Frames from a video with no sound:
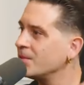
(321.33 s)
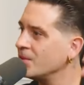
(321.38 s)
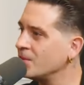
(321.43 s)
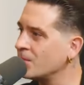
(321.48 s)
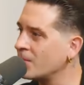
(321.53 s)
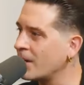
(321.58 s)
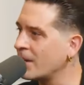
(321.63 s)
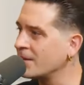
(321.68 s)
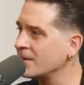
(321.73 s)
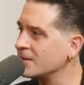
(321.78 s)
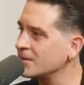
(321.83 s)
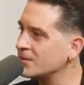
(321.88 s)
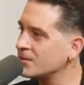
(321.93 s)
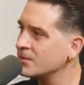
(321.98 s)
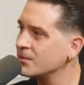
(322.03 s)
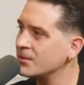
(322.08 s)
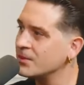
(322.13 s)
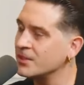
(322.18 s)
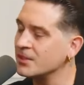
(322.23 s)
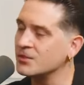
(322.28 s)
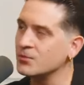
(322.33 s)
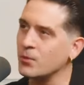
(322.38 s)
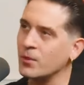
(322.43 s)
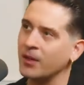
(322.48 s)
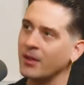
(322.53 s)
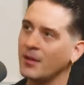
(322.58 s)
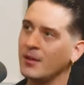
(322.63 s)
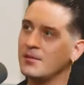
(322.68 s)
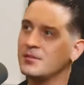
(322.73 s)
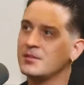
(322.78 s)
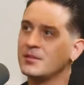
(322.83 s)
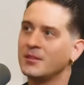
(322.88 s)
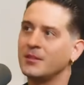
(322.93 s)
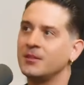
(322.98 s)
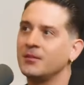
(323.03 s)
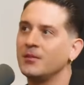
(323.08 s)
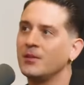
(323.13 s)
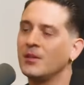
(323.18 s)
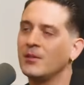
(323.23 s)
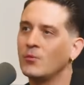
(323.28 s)
you ride these waves
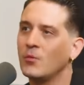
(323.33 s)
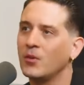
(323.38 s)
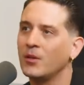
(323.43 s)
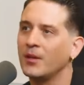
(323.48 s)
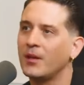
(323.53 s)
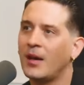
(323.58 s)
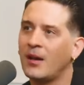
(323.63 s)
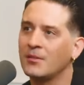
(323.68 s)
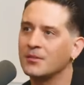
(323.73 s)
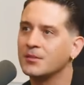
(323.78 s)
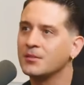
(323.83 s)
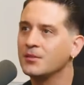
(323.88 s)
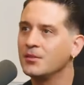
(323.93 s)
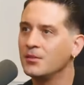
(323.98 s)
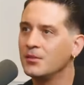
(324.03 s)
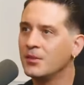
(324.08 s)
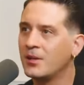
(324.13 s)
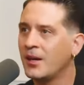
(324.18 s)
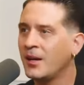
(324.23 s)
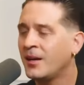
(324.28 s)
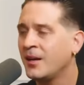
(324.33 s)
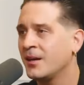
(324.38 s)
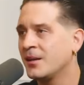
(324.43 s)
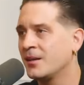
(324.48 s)
and what altitude that's you're at.